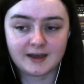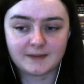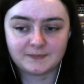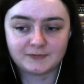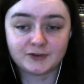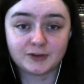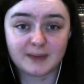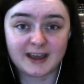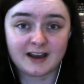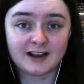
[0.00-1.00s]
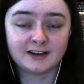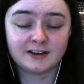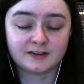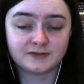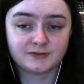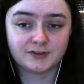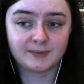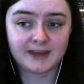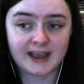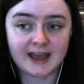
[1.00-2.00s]
Um, Ruby, I loved
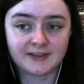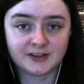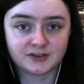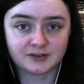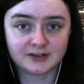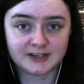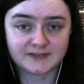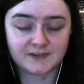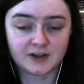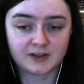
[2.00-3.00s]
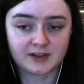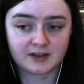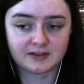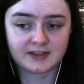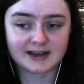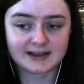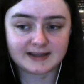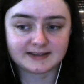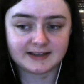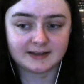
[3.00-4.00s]
Ruby, and then J'onn and his father. That
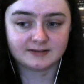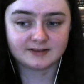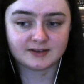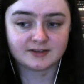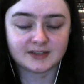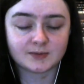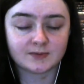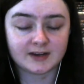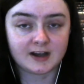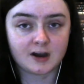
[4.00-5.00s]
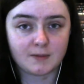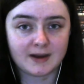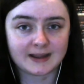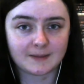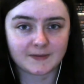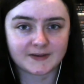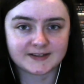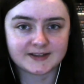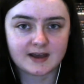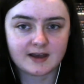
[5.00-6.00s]
scene, those scenes were really heartbreaking
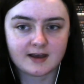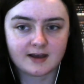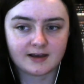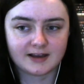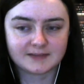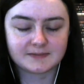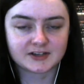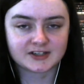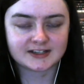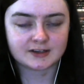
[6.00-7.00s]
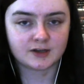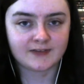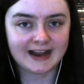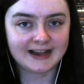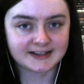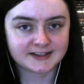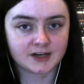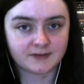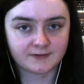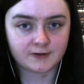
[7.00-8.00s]
because as much as there's a lot of alien
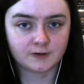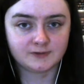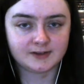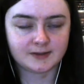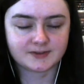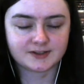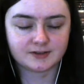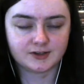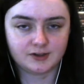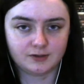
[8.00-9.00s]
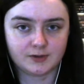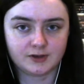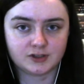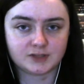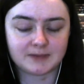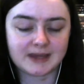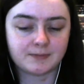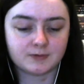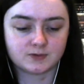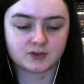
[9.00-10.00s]
stuff involved, they were so human, just
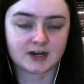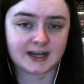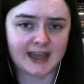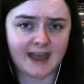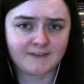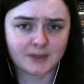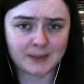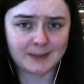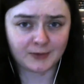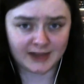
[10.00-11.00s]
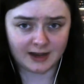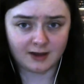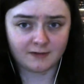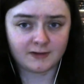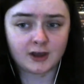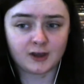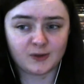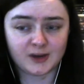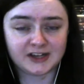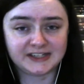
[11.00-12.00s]
people trying to care for the people they love
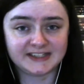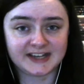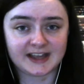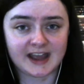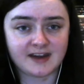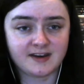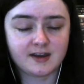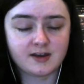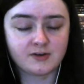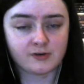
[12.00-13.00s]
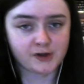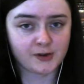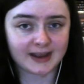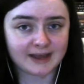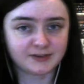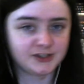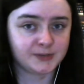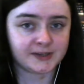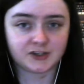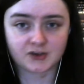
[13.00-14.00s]
who are hurting and not knowing how to
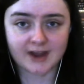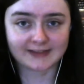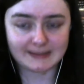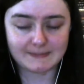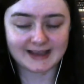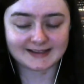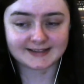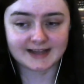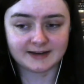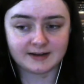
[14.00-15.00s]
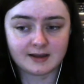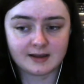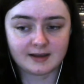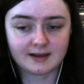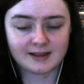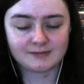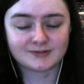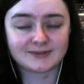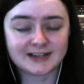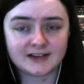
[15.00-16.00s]
do it and trying their best. And it
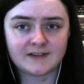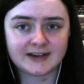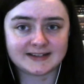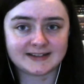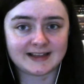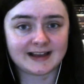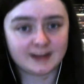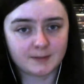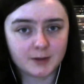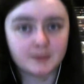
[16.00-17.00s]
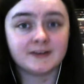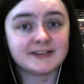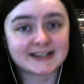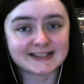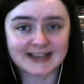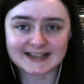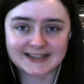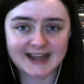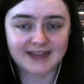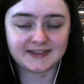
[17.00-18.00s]
was really lovely to see that little moment of success
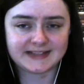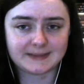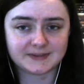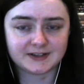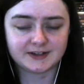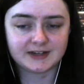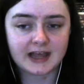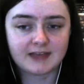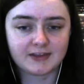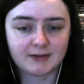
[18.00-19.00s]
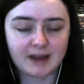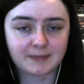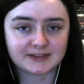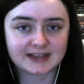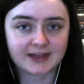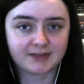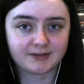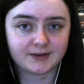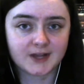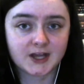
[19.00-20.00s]
they had this episode, that they were able to get
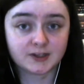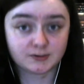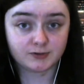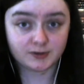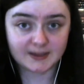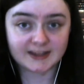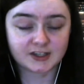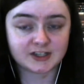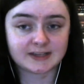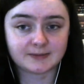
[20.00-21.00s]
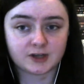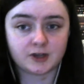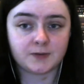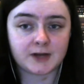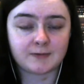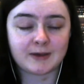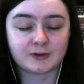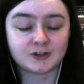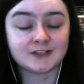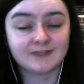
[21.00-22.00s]
through to Ruby, that she's able to open up about
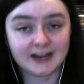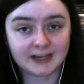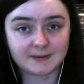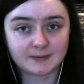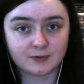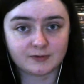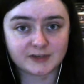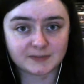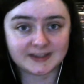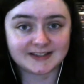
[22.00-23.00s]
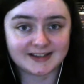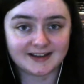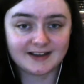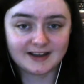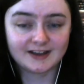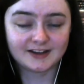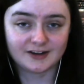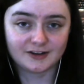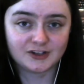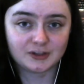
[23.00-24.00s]
what she's feeling a bit more, which means that,
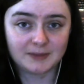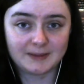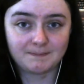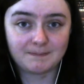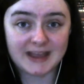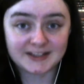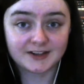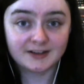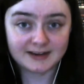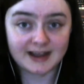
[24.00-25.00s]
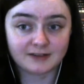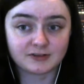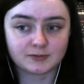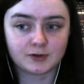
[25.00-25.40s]
you know, she'll be better now.